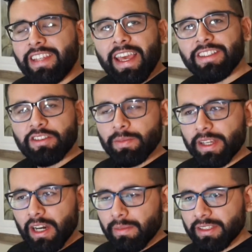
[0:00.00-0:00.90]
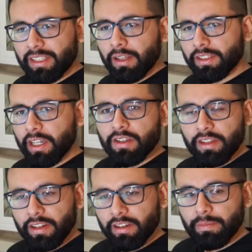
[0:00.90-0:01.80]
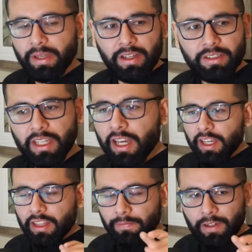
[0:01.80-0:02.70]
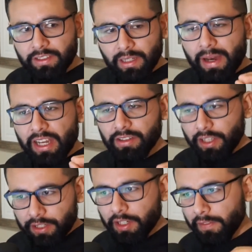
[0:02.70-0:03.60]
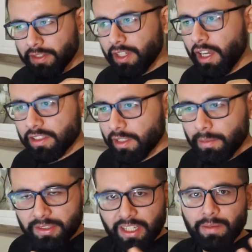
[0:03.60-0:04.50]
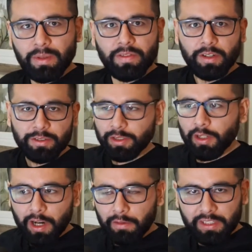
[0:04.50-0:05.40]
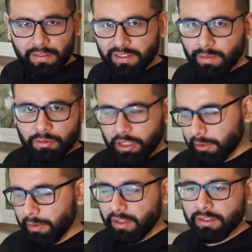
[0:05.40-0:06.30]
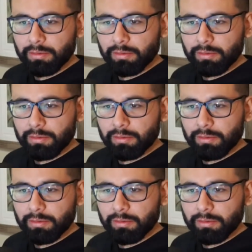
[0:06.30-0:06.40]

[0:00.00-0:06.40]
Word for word: takes to become a sales engineer because the first time I actually heard of this concept was a couple of years ago. I was having some drinks with,